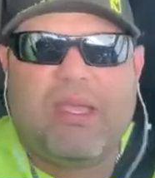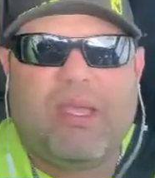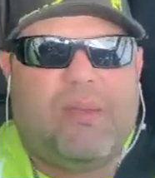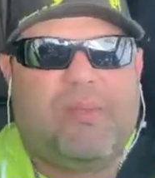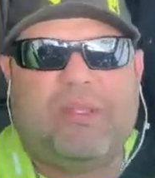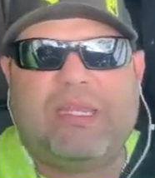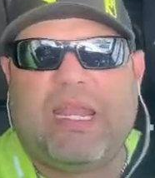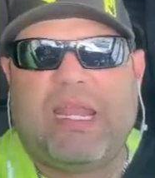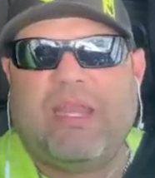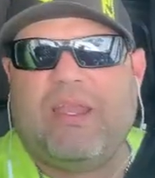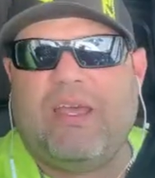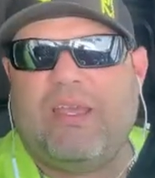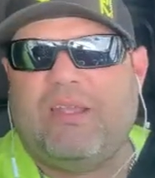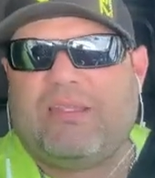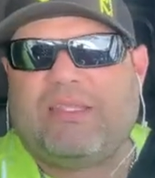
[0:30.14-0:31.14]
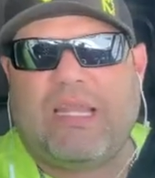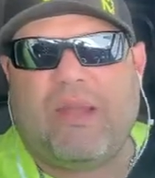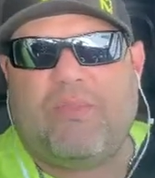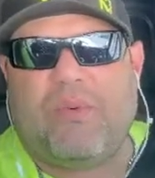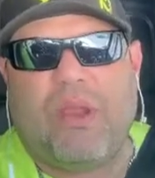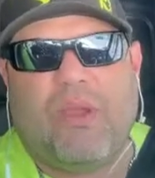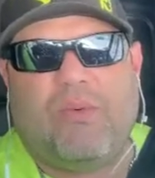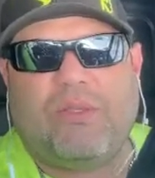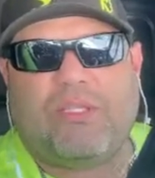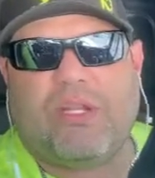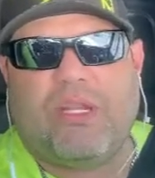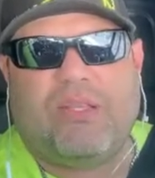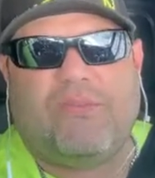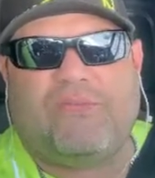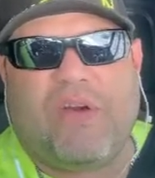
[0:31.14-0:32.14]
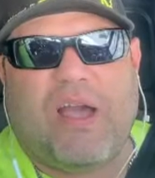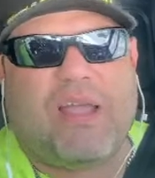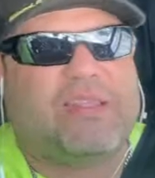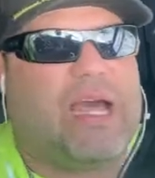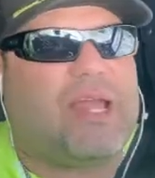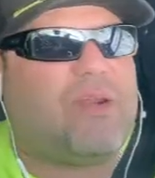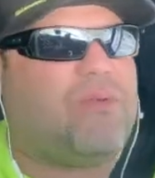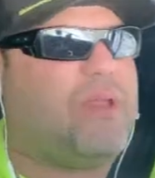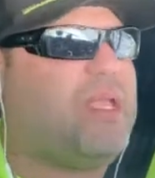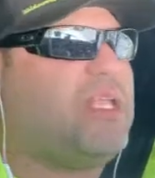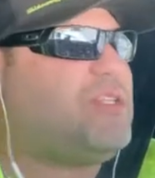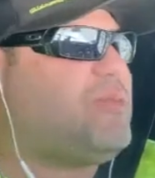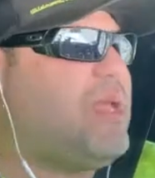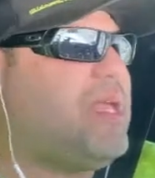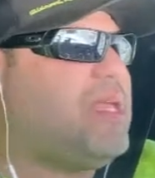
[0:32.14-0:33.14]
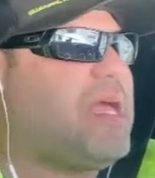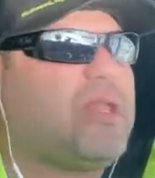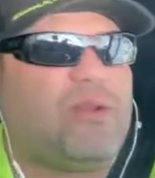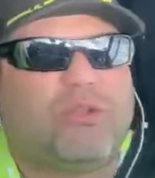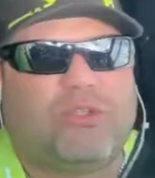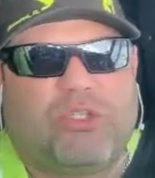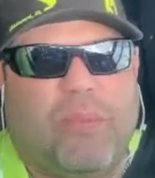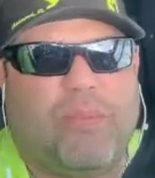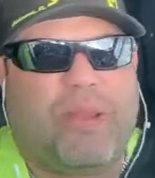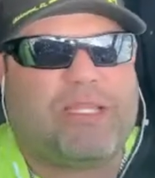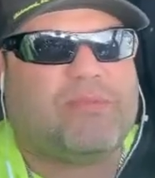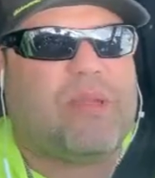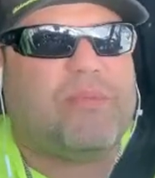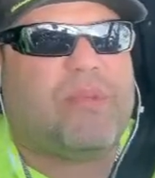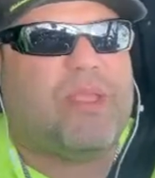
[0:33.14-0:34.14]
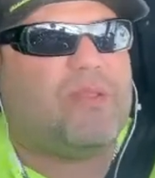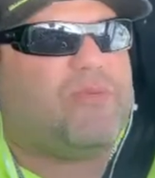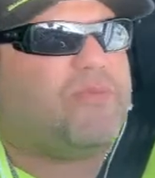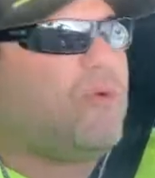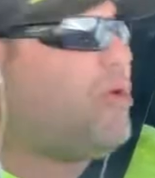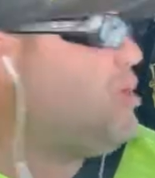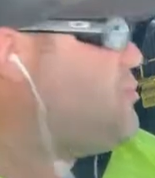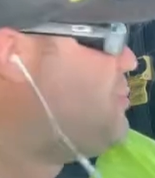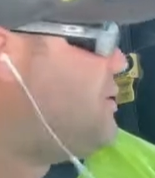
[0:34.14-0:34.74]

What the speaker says: but that ain't nothing to celebrate. We still in the $5 range, man. I know some places might be in the fours, but